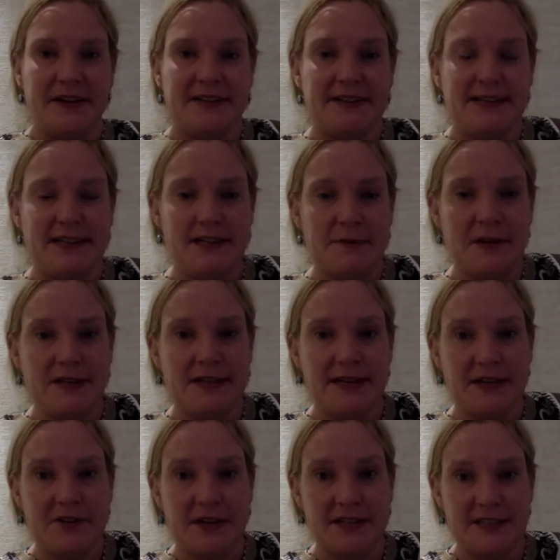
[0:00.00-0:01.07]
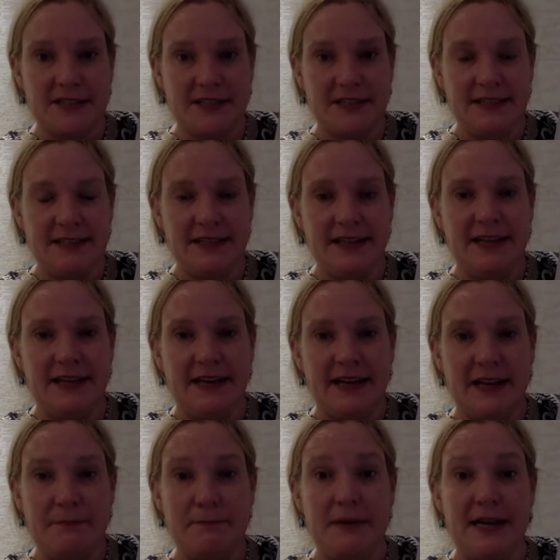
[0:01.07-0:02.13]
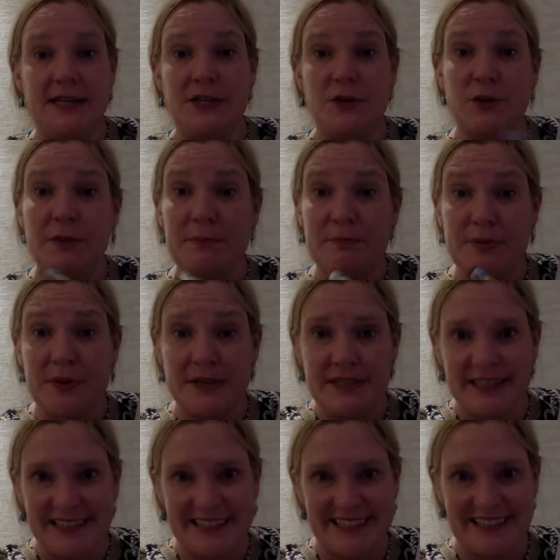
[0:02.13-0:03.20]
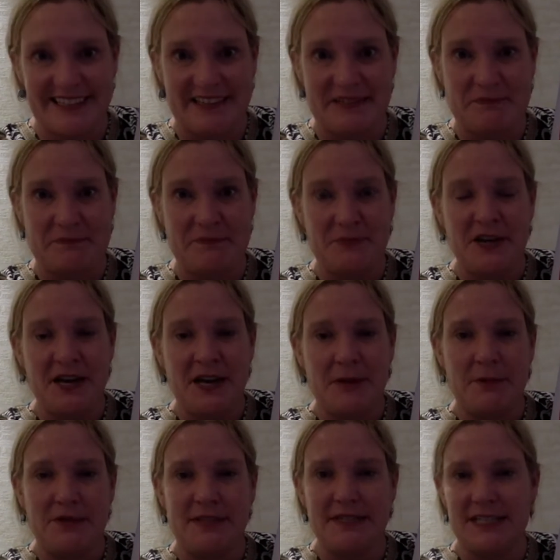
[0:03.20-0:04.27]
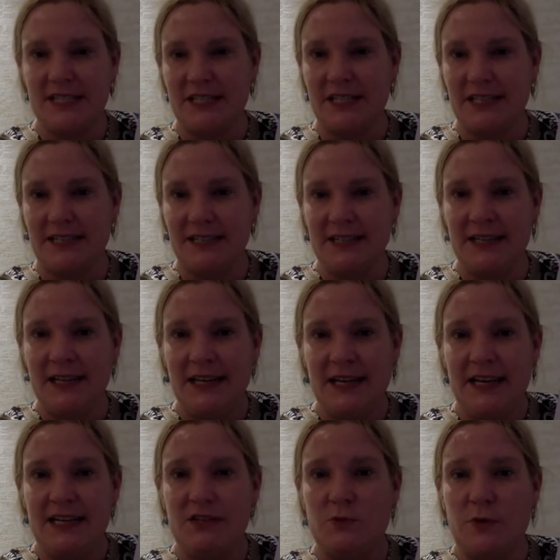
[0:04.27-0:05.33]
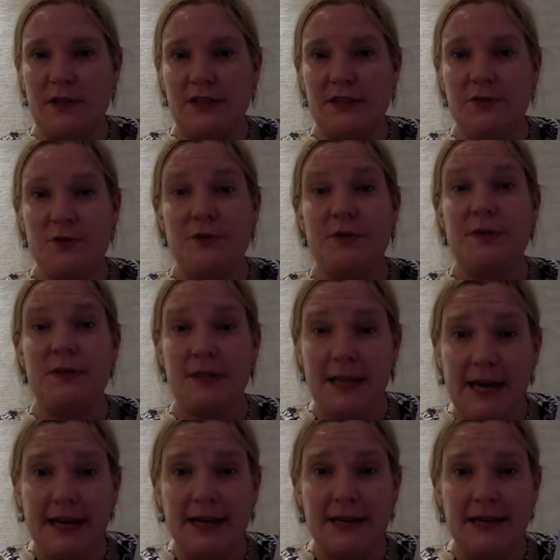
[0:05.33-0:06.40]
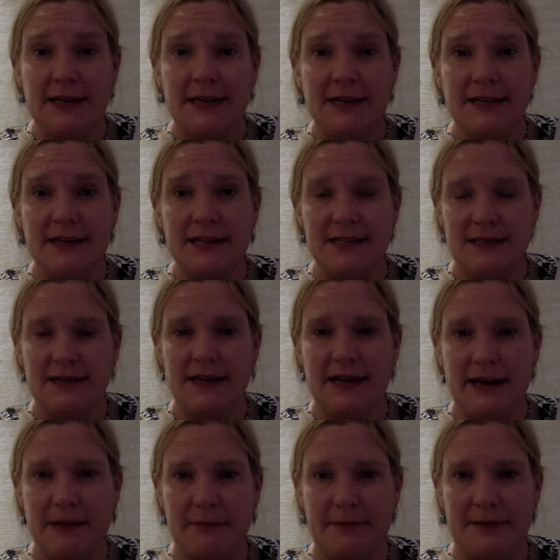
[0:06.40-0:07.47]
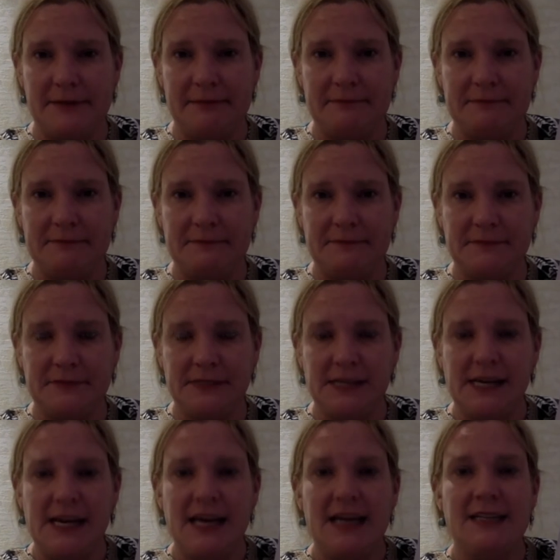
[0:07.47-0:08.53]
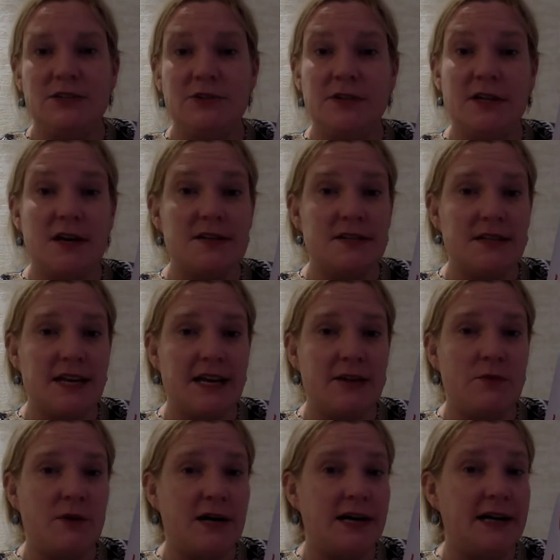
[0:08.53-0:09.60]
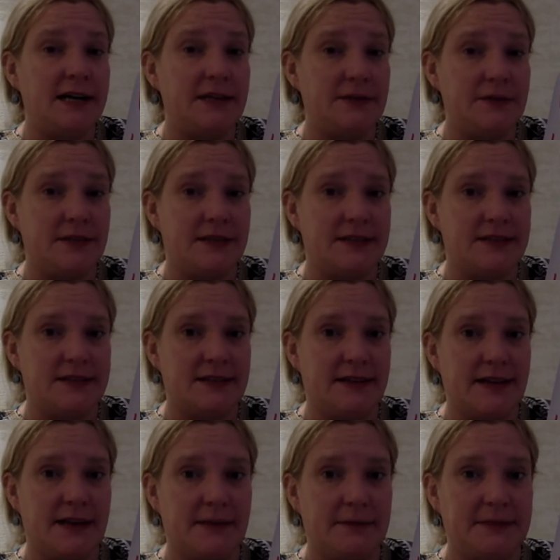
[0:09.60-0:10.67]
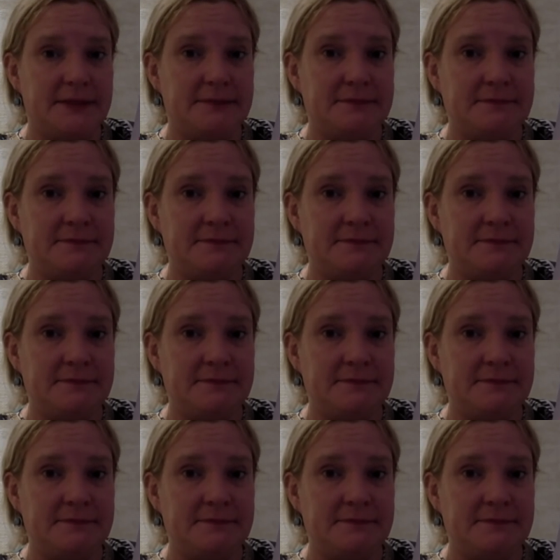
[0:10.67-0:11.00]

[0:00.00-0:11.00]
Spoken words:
Think about that question and make your prediction. Prediction is what you think is going to happen. You can also add why you think it's going to happen.